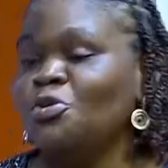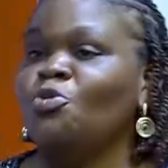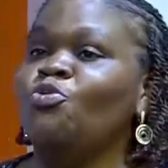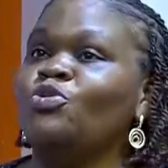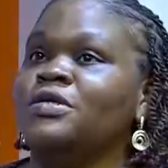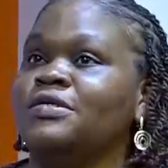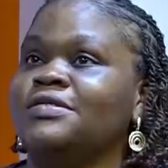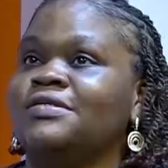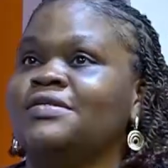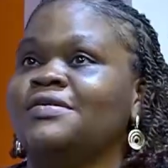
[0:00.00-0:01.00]
who
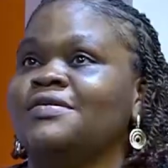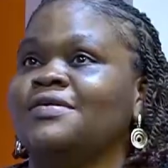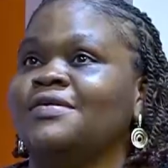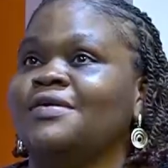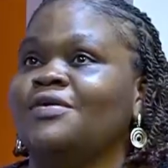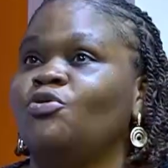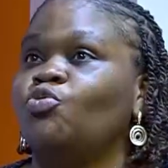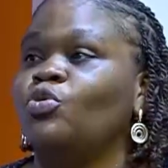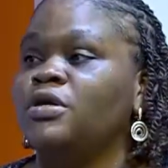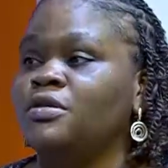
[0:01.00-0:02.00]
is
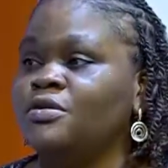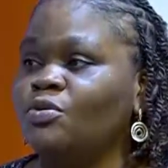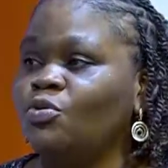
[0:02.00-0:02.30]
growing,